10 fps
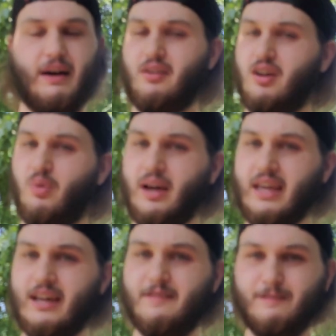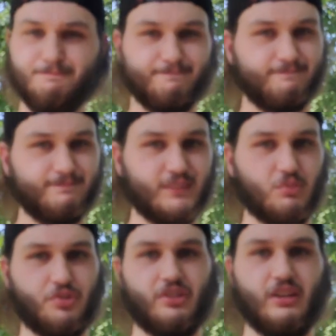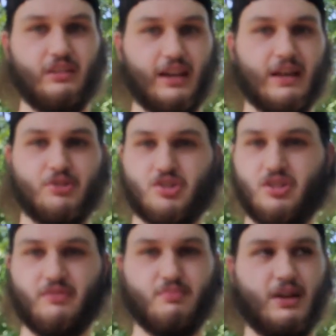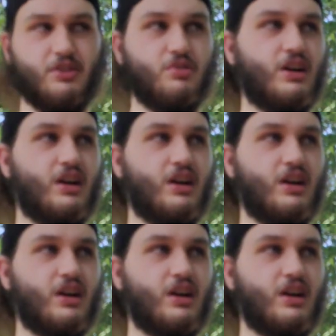I don't know what yet. We'll see. I got a bunch of different Mountain Dew